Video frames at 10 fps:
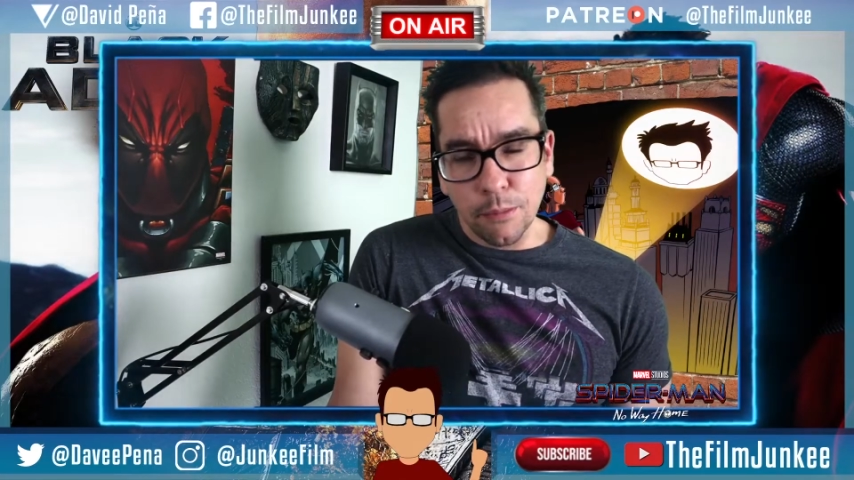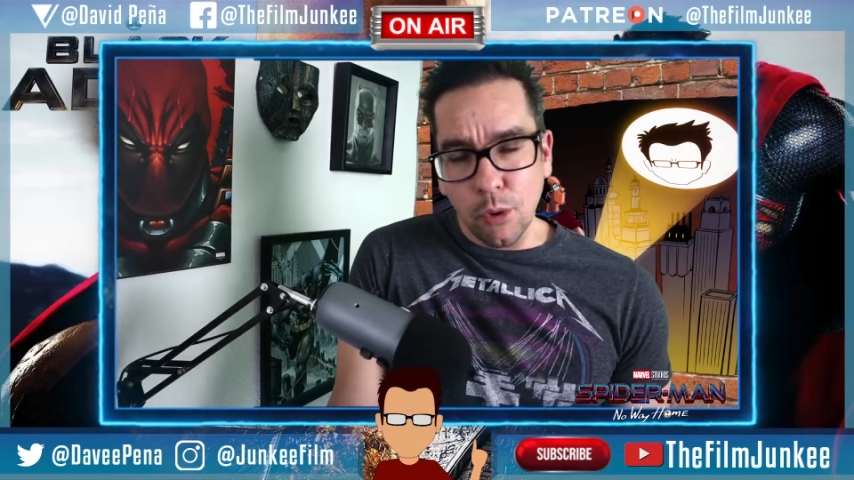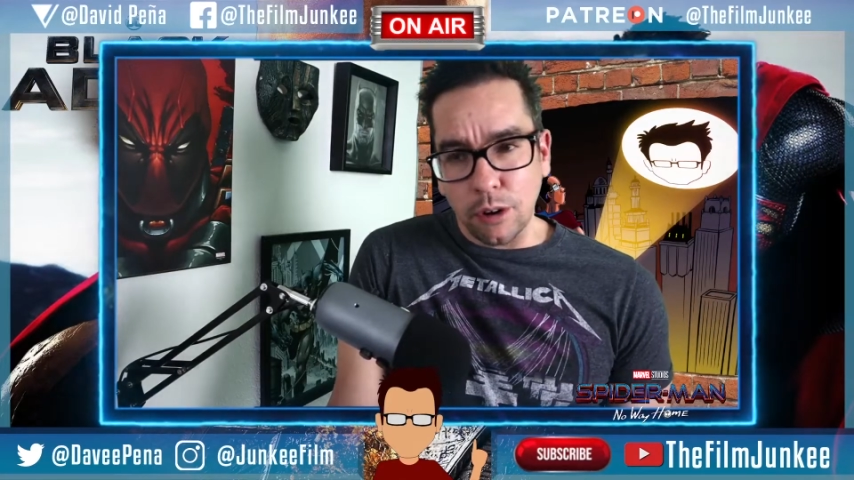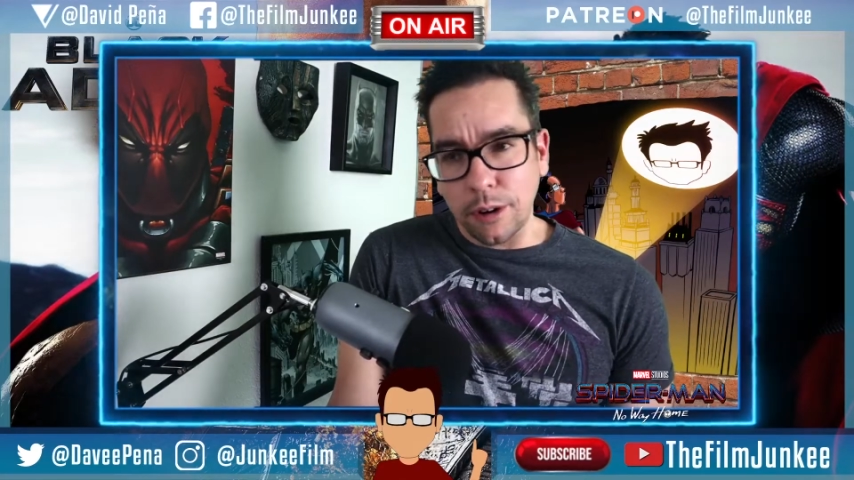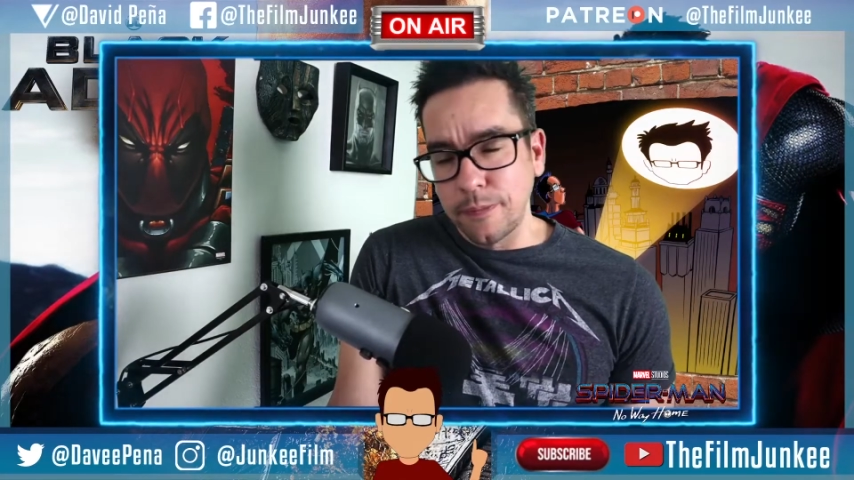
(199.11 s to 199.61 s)

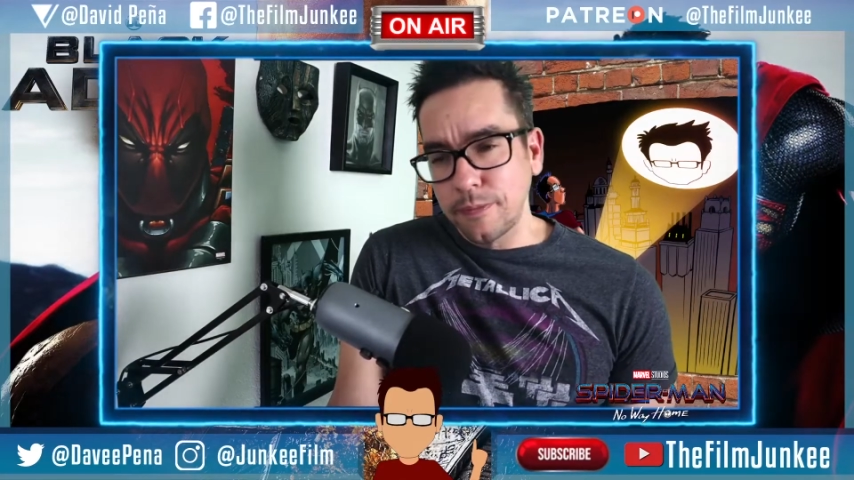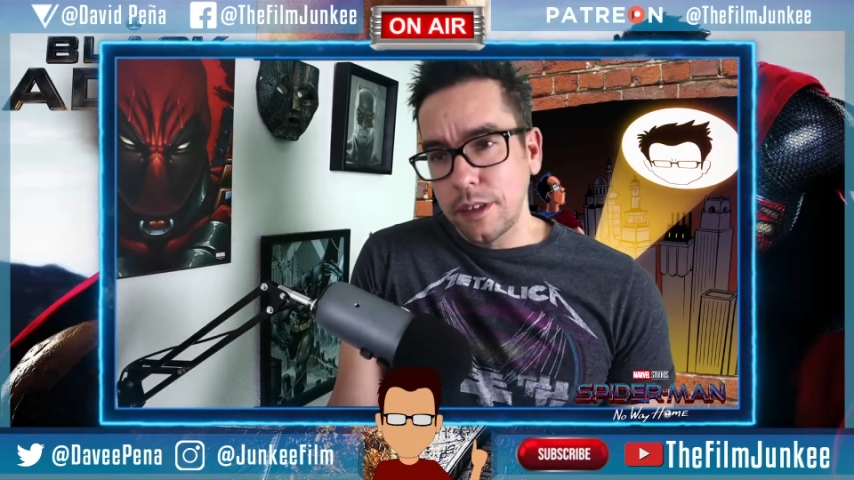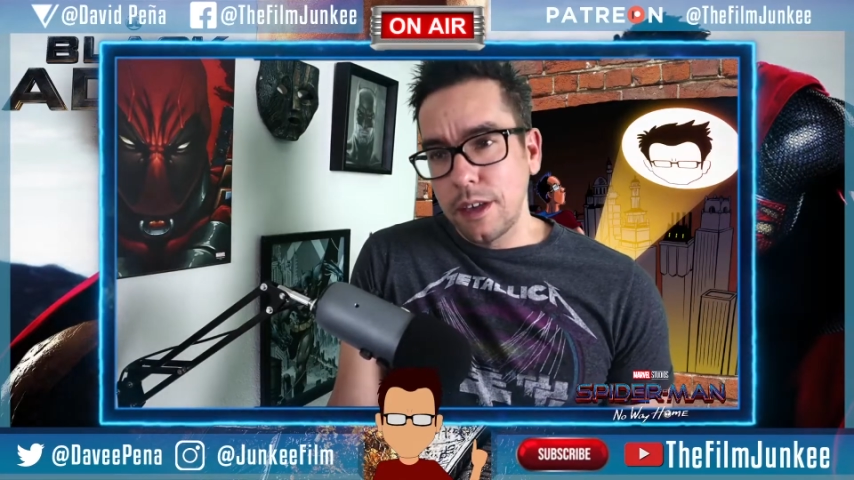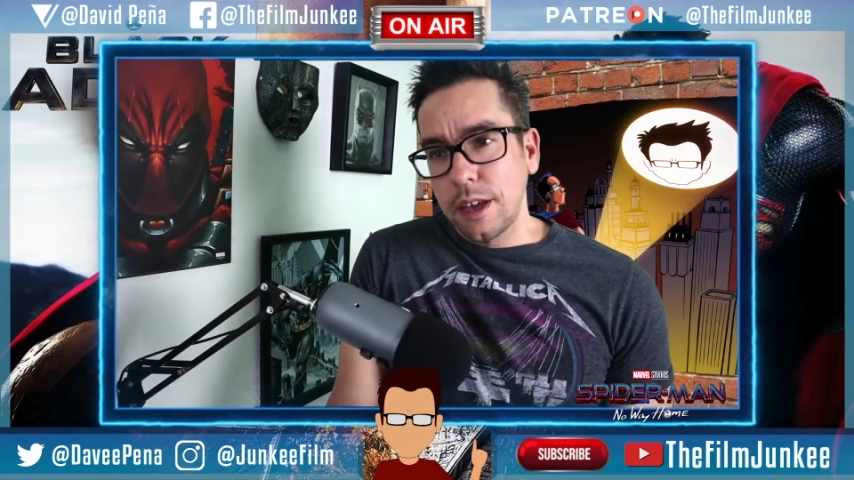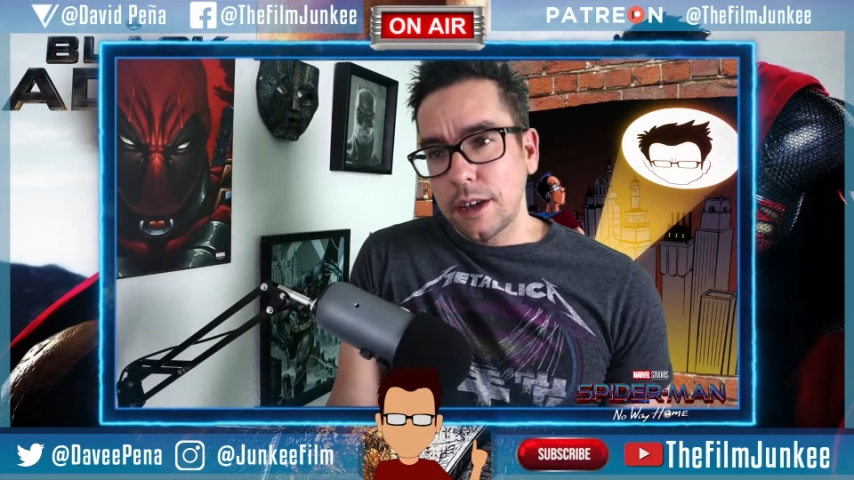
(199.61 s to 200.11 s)
more
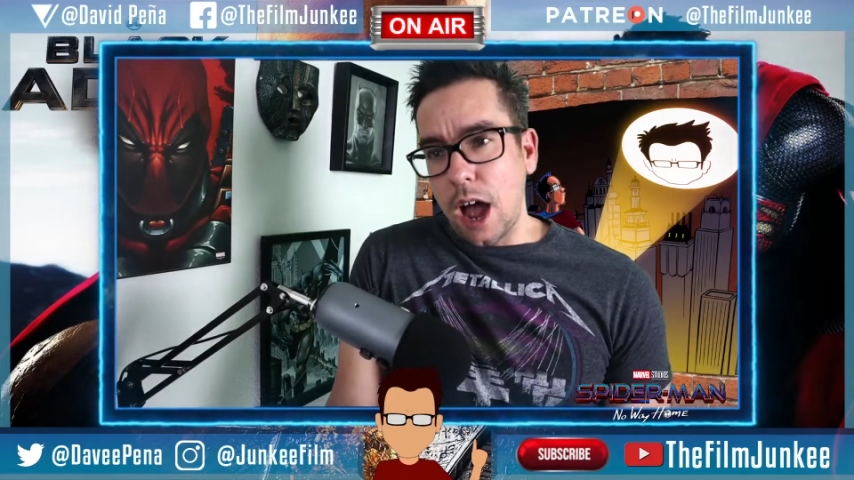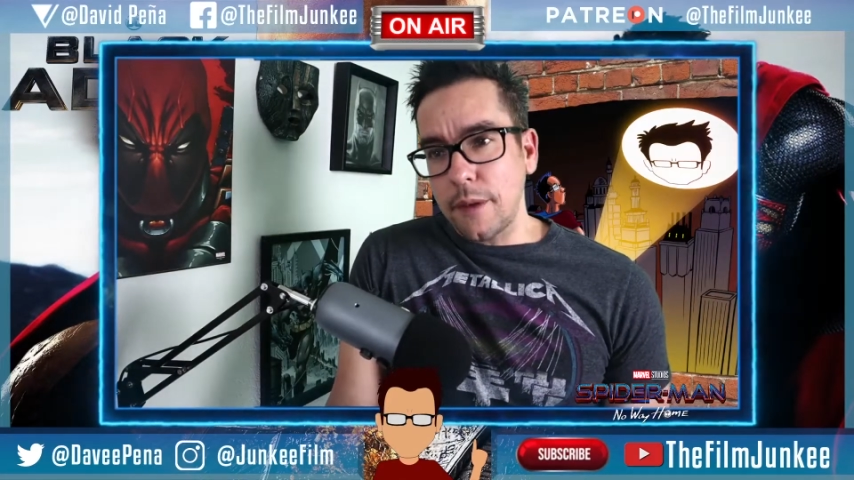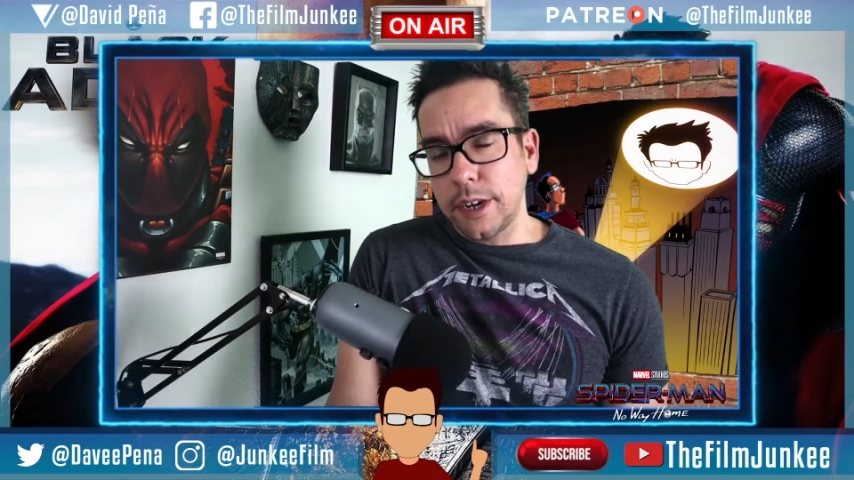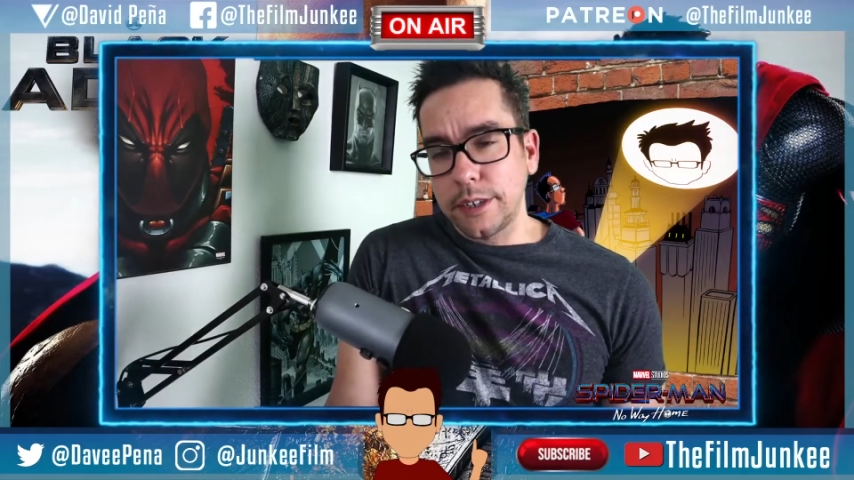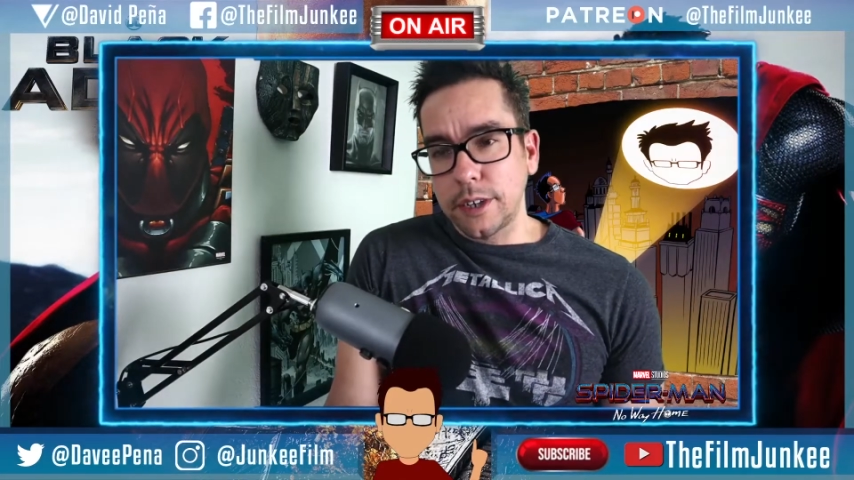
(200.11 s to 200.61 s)

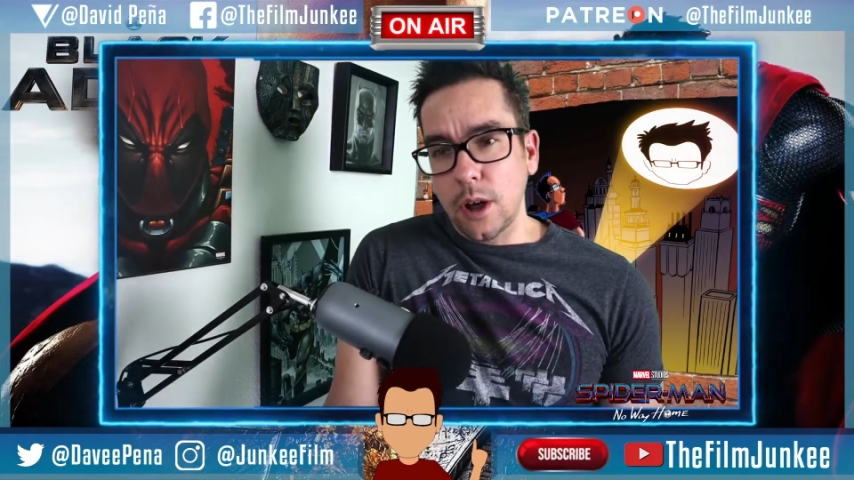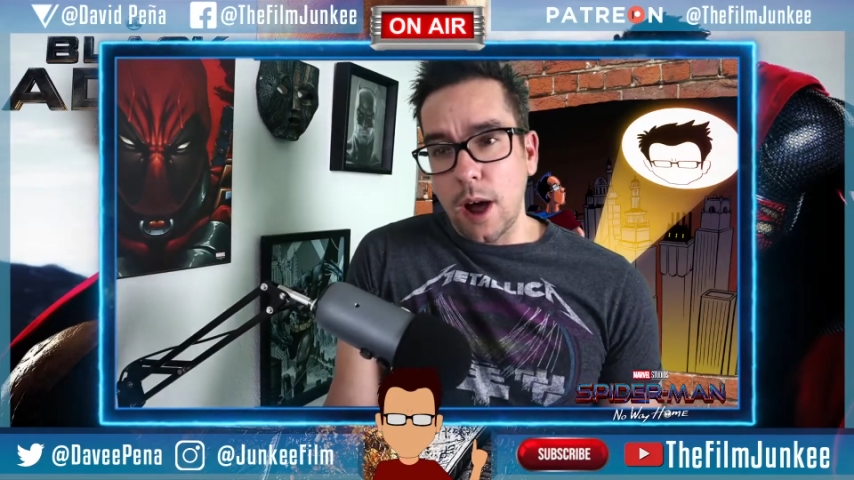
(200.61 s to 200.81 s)
confident to go.